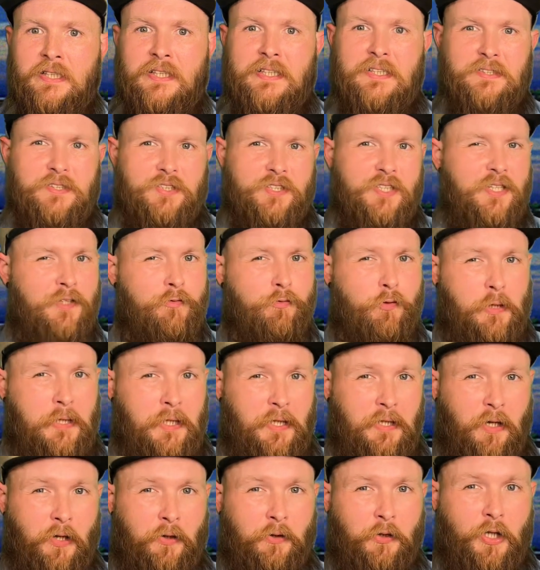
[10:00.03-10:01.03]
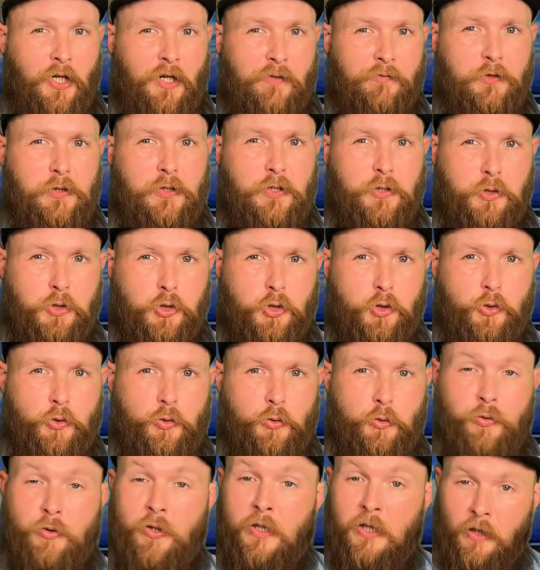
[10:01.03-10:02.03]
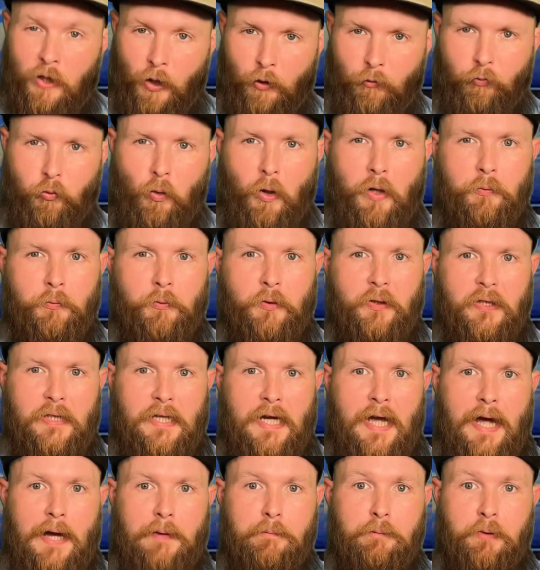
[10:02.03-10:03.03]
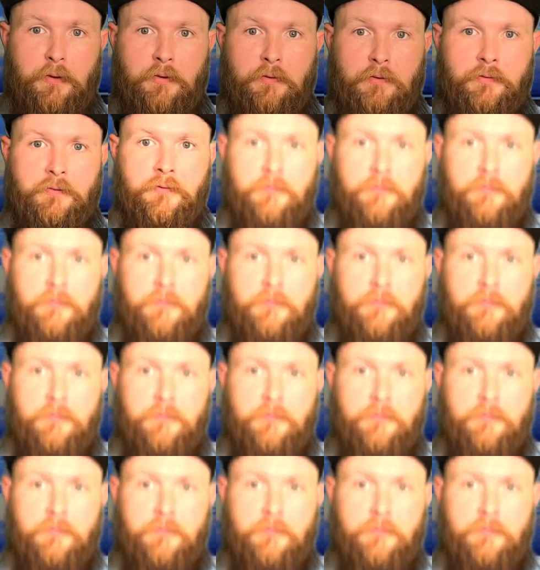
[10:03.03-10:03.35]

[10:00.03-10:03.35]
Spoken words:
and see if we can uncover the truth of what really happened.